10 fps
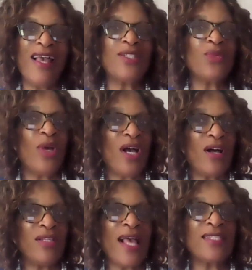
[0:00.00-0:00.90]
as
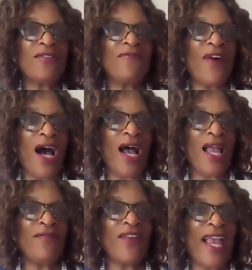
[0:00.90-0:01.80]
well as the
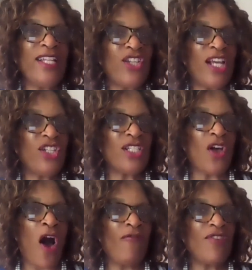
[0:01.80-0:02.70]
5 HHS
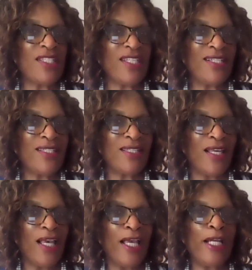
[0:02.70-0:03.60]
offices,
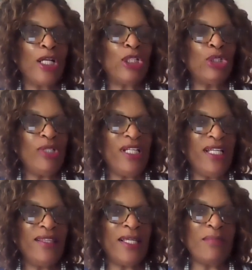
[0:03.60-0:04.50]

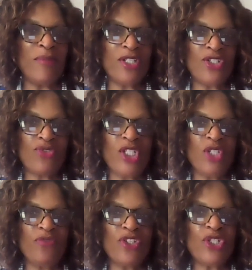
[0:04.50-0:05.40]
including the
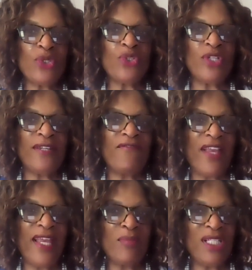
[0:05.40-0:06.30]
Administration for Children and
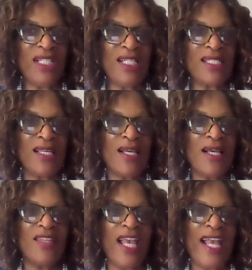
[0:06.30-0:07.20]
Families,
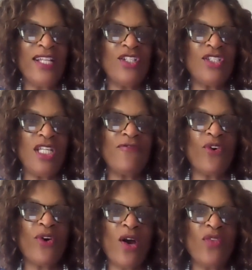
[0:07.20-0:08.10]
the Agency
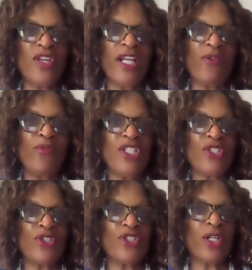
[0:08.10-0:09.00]
for Healthcare
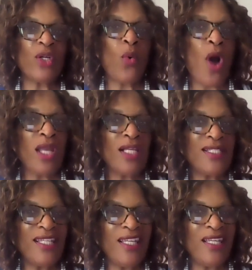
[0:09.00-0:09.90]
Research and
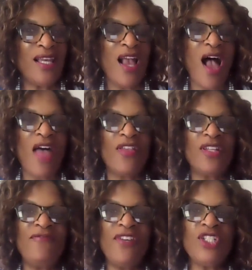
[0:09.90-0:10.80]
Quality, the
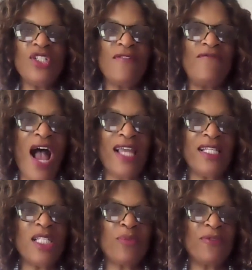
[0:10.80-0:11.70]
Division of
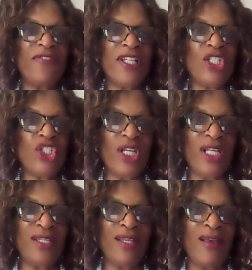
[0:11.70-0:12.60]
Violence
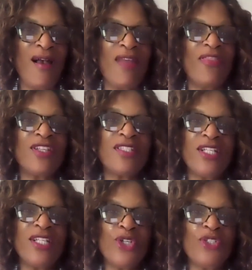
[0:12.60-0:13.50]
Prevention, the
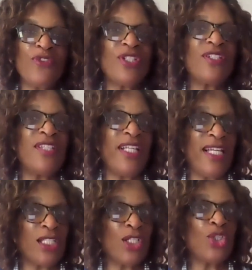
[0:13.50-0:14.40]
Centers for
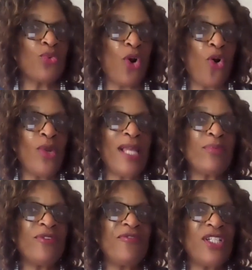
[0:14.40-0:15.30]
Disease Control and
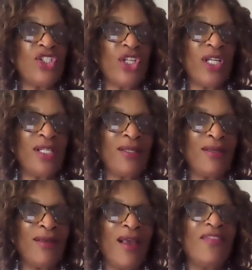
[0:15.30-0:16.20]
Prevention,
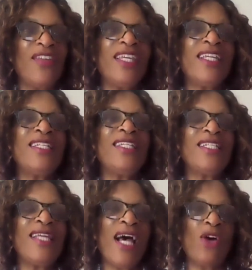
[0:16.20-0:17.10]
the
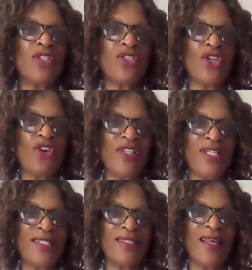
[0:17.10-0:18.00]
Indian Health
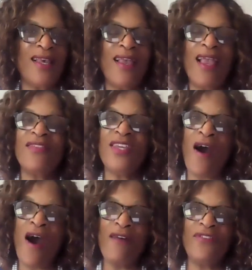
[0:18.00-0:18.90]
Service, and the
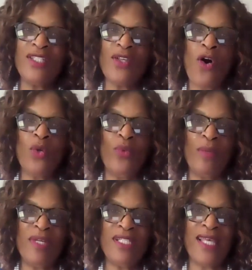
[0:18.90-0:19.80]
Office on
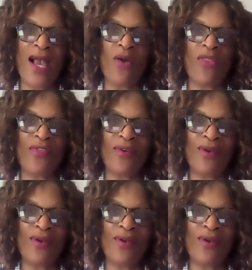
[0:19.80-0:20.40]
Women's Health.